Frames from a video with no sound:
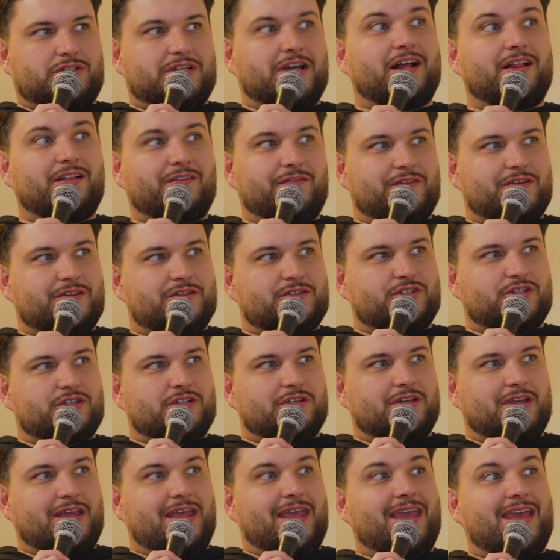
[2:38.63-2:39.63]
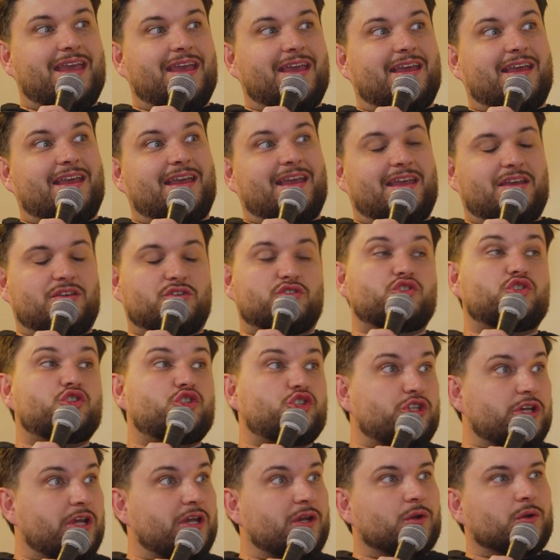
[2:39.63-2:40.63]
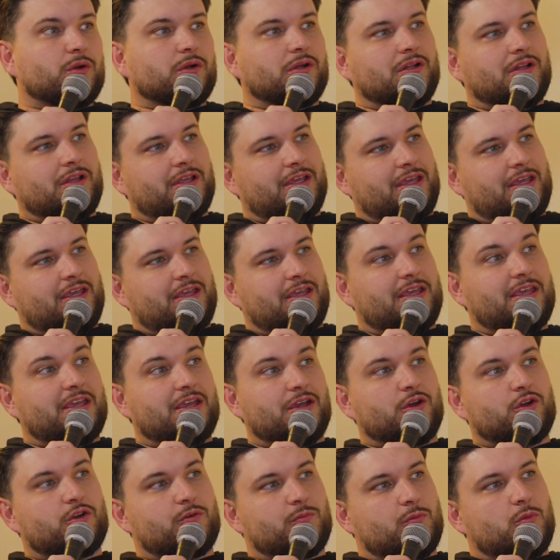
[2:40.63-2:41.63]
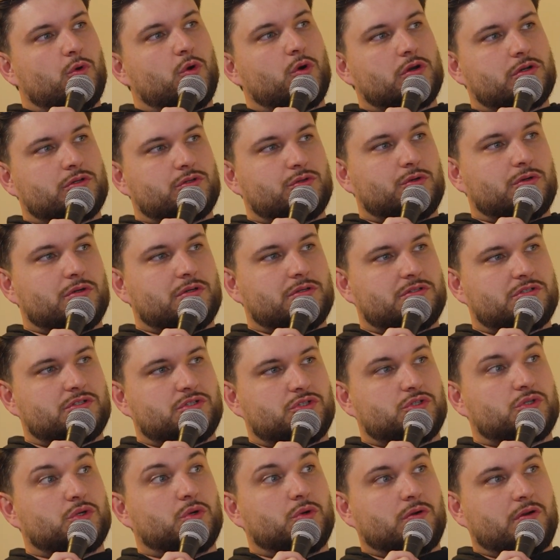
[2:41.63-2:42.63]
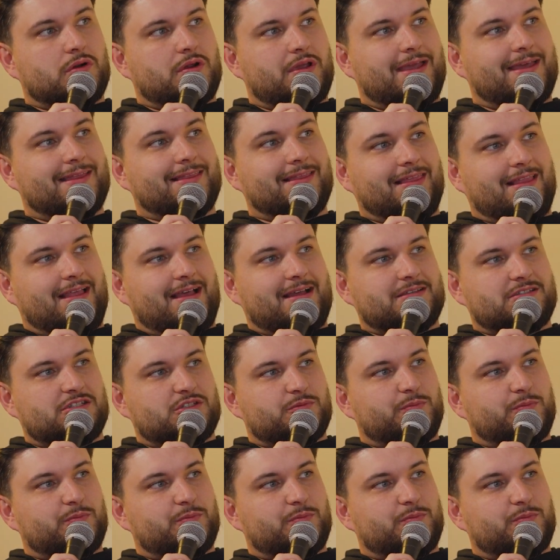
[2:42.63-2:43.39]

television is generally geared more towards story and less